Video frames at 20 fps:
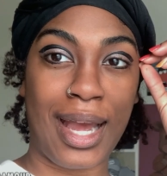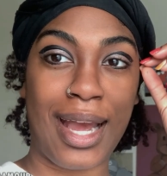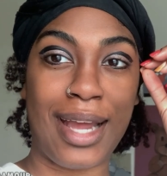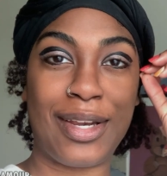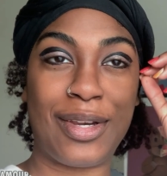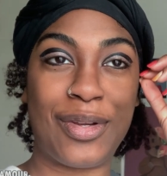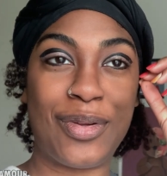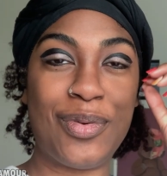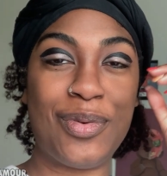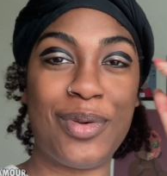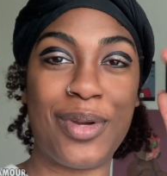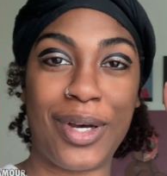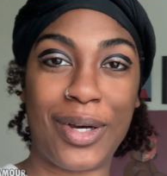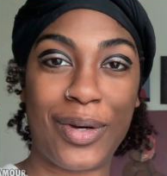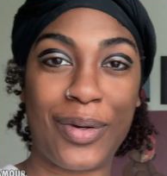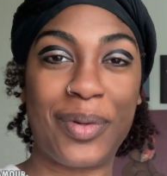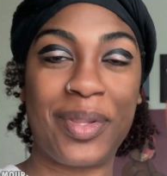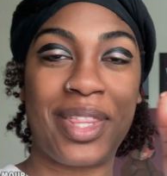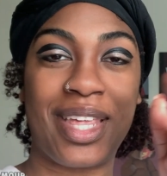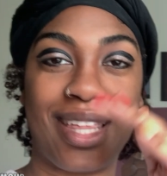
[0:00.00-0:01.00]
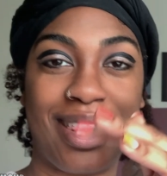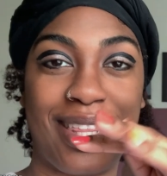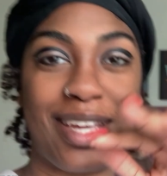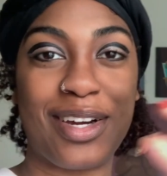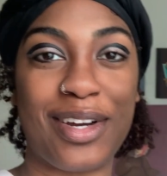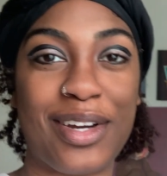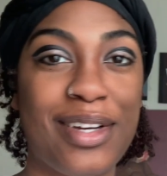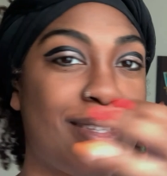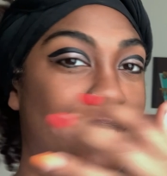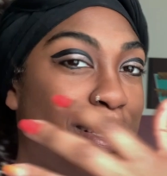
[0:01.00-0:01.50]
I do know that
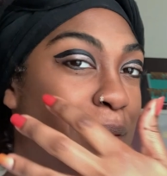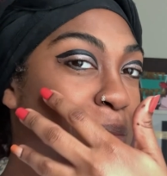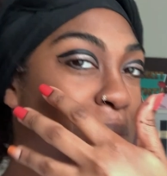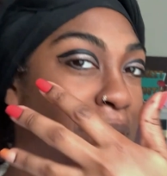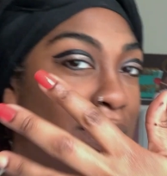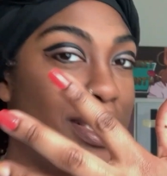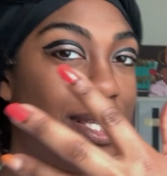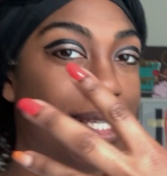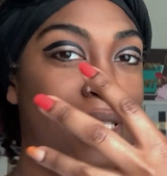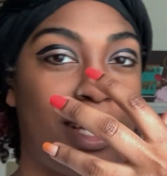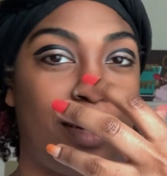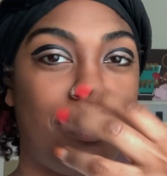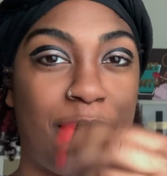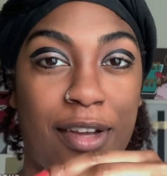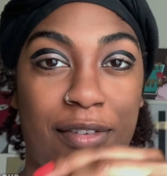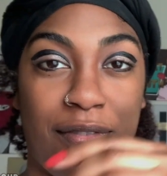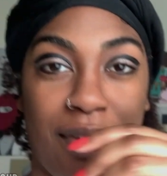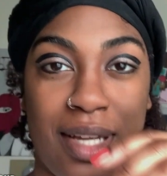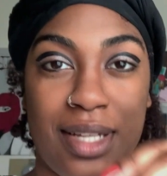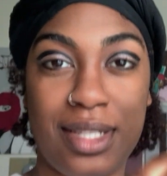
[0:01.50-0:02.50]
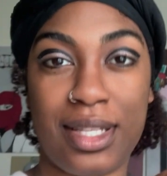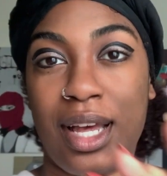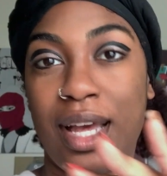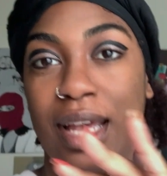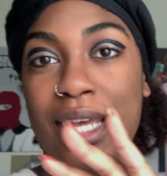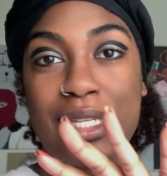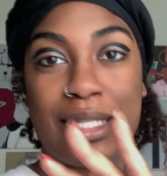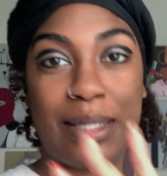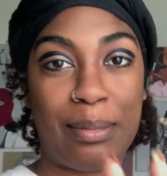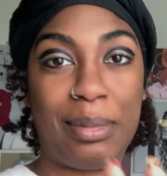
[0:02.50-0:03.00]
there are some pieces on my face that
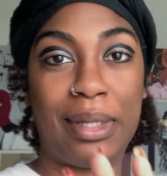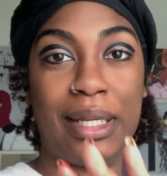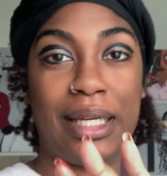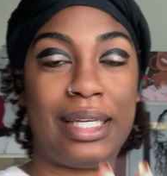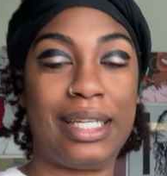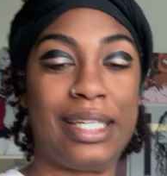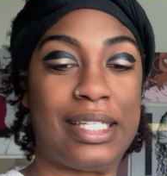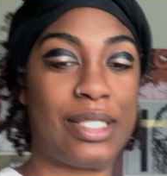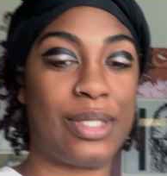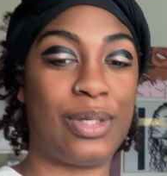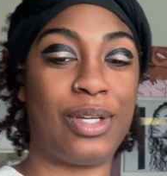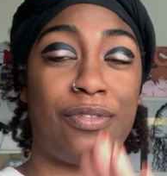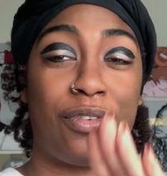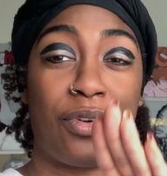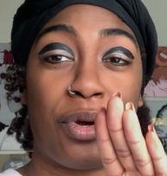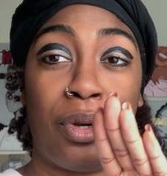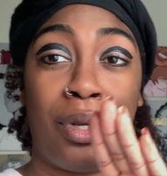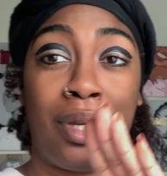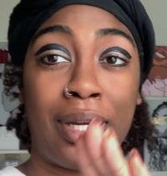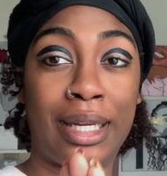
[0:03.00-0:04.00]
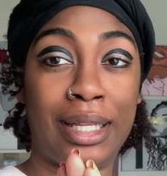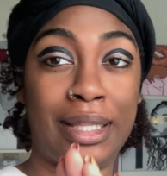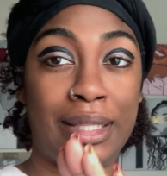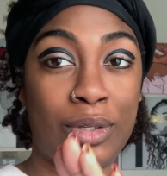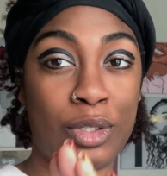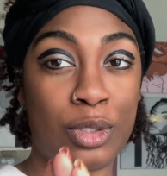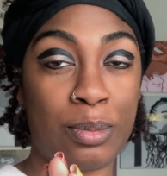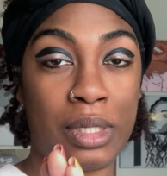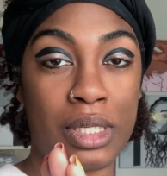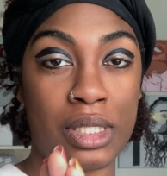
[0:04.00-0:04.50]
isn't blended. So if you're looking at
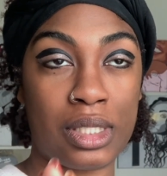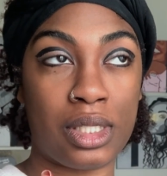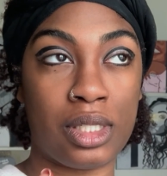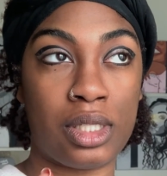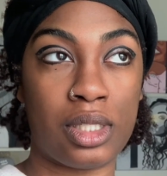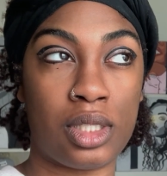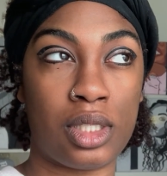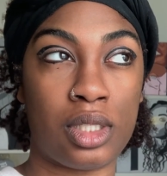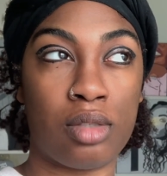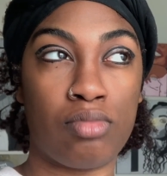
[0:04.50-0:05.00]
those pieces,